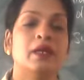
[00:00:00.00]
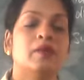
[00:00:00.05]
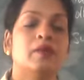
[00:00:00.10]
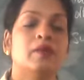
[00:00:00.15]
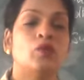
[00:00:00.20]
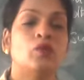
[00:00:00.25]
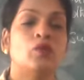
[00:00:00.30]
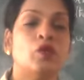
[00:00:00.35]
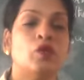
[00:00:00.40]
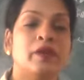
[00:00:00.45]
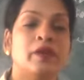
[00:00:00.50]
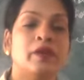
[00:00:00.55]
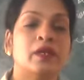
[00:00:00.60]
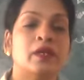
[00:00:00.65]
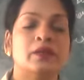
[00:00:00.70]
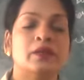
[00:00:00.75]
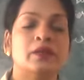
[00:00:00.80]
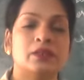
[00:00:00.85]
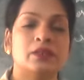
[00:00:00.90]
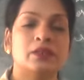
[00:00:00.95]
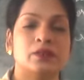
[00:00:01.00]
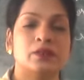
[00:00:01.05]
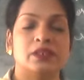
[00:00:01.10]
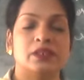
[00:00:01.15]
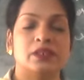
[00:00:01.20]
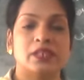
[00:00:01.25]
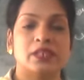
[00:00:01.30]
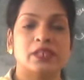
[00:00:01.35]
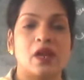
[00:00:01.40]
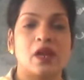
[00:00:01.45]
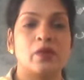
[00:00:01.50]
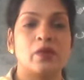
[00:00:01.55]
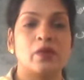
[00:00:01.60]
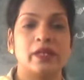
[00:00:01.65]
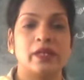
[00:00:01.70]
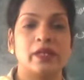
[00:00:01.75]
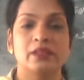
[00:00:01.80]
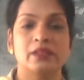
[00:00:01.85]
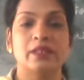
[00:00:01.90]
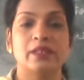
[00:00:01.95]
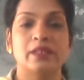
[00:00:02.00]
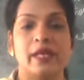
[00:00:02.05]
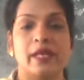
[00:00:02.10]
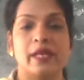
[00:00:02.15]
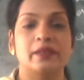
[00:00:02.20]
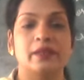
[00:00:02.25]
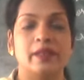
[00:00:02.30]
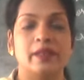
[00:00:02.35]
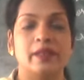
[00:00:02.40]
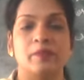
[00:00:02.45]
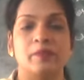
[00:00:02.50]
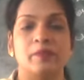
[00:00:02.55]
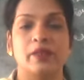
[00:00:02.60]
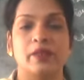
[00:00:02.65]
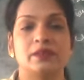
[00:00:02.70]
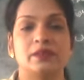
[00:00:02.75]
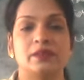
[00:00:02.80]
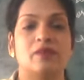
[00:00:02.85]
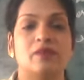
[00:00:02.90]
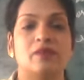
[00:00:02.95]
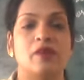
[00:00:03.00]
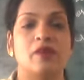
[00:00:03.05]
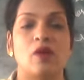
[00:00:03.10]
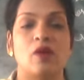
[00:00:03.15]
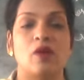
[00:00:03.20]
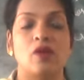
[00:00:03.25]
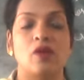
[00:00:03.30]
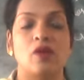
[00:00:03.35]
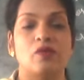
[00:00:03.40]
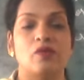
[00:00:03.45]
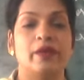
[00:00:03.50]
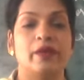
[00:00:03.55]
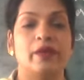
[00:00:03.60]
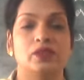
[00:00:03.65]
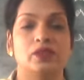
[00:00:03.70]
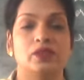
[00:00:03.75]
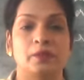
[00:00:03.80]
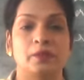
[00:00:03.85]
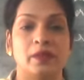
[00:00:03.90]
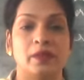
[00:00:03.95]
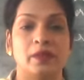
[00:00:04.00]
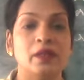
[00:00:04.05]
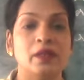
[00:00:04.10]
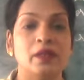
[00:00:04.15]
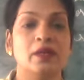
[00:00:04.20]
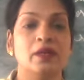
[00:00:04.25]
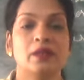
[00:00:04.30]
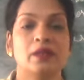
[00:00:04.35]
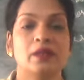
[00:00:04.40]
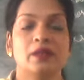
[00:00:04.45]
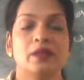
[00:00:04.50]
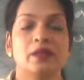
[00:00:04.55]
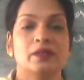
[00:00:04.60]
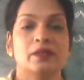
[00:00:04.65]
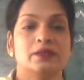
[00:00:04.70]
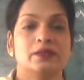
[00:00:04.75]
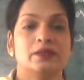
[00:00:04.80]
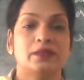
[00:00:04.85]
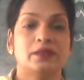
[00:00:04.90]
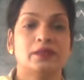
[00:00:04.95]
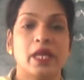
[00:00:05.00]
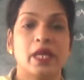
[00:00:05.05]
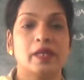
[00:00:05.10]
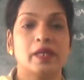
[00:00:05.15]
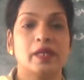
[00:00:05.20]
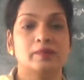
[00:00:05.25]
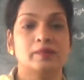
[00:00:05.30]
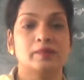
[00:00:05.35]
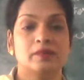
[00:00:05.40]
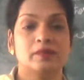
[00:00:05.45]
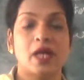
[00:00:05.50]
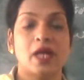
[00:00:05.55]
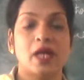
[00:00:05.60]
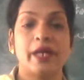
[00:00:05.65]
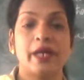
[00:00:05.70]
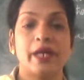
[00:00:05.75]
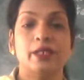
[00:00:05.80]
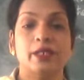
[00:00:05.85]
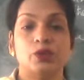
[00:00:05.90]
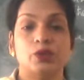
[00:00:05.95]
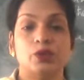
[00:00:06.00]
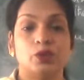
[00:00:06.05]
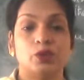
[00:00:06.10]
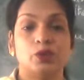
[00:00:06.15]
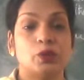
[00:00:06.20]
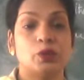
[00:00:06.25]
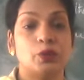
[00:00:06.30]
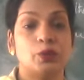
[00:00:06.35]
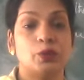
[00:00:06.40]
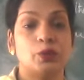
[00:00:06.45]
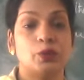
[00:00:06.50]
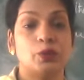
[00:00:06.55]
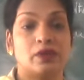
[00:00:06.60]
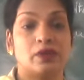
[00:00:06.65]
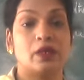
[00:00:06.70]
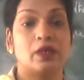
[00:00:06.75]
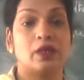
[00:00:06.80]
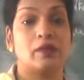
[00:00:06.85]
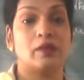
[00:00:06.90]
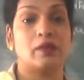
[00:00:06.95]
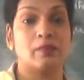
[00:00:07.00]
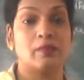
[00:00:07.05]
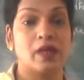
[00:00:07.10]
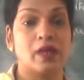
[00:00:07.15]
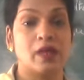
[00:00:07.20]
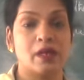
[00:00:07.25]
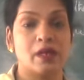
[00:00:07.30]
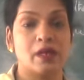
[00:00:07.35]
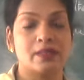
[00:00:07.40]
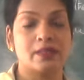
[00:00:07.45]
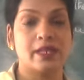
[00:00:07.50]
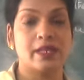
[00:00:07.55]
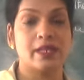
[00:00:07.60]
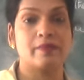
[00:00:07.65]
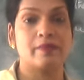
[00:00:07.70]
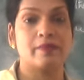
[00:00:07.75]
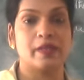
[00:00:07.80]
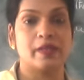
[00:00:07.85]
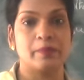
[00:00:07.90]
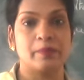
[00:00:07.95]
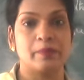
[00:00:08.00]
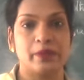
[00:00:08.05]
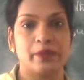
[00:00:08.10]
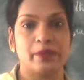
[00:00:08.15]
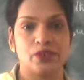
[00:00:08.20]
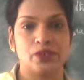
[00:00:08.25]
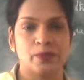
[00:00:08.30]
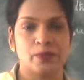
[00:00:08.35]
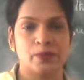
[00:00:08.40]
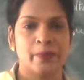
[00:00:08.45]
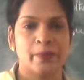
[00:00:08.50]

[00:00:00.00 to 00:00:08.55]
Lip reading: moving to the surroundings and the temperature will always be same, isothermal, same temperature.